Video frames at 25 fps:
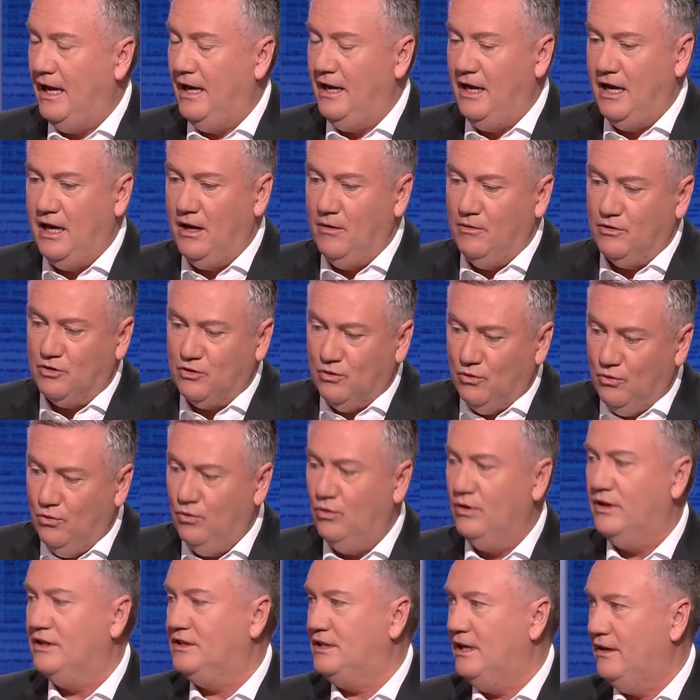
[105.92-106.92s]
And then there was
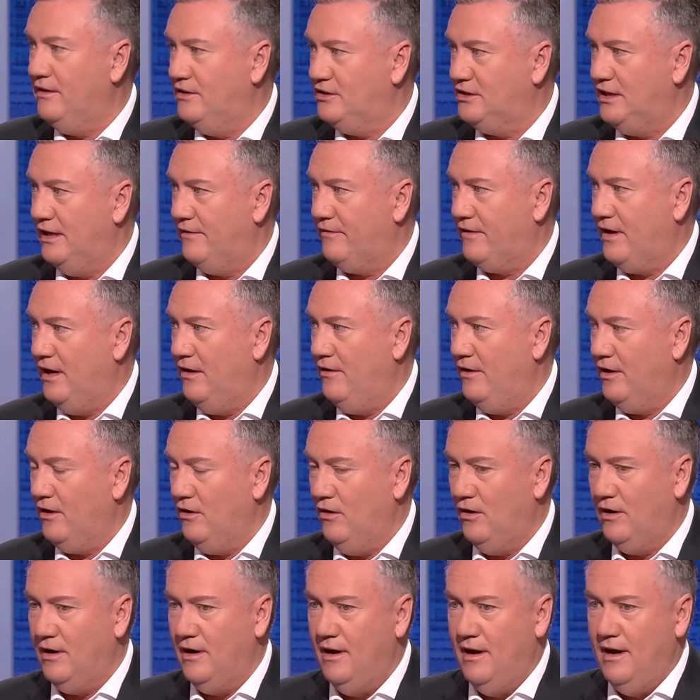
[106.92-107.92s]
all this other stuff going
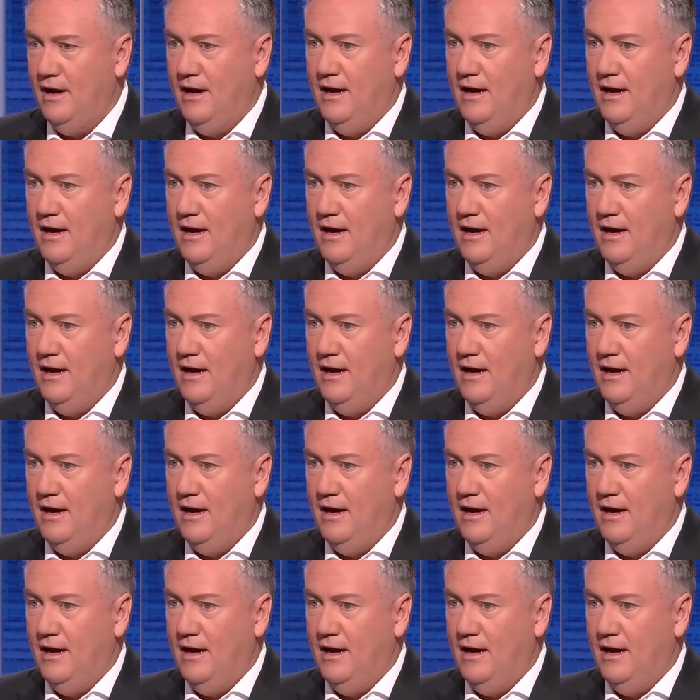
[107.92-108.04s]
on.